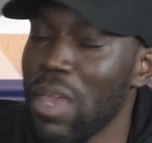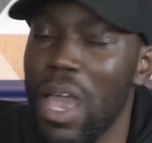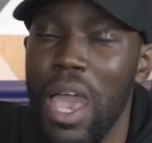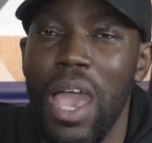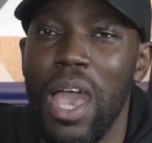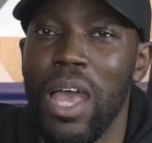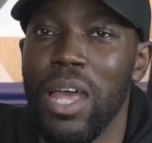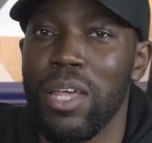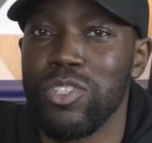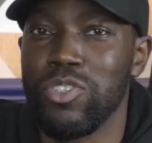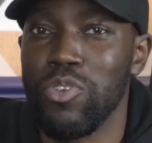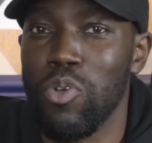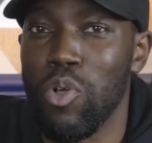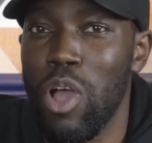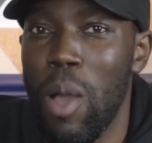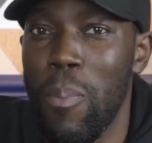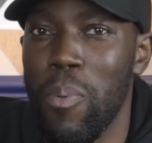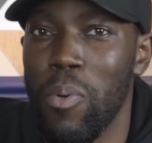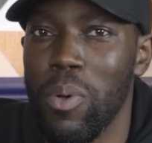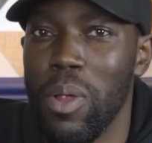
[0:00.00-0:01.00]
Yeah, I saw
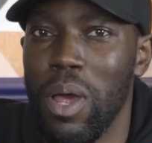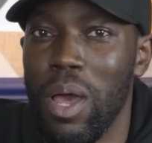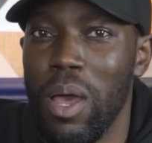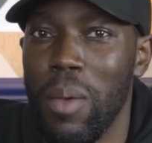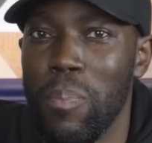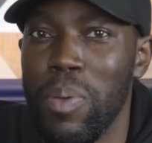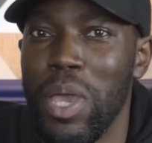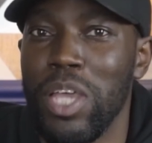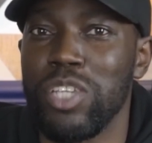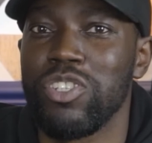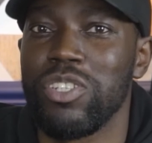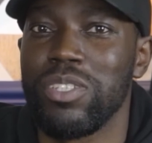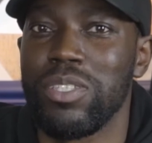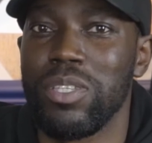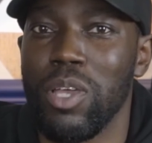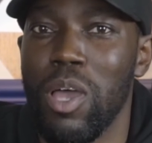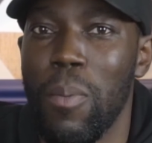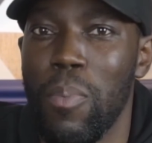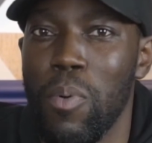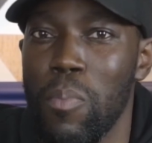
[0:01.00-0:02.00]
a couple
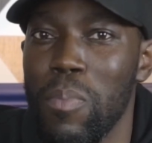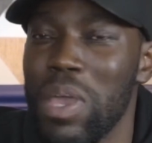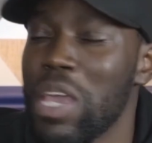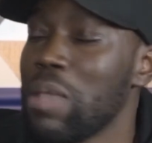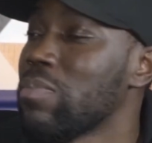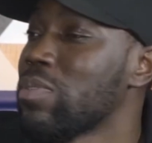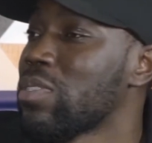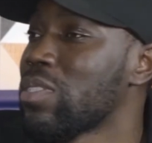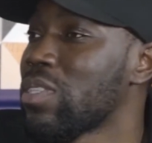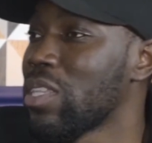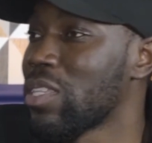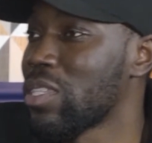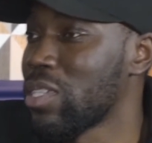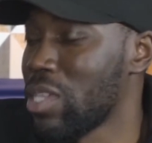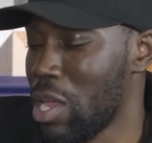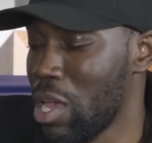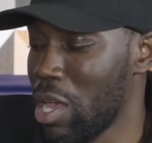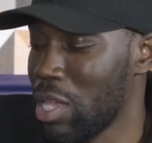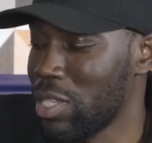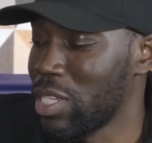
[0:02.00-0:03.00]
pictures, a couple memes
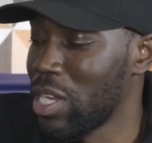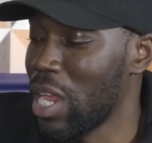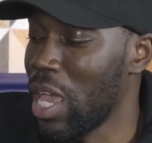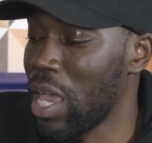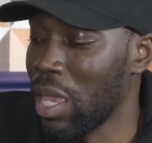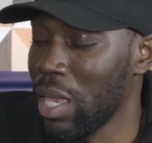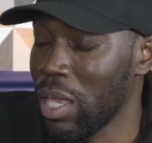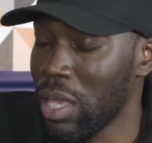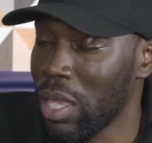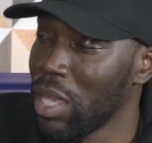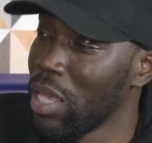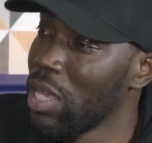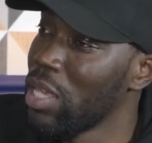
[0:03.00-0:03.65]
today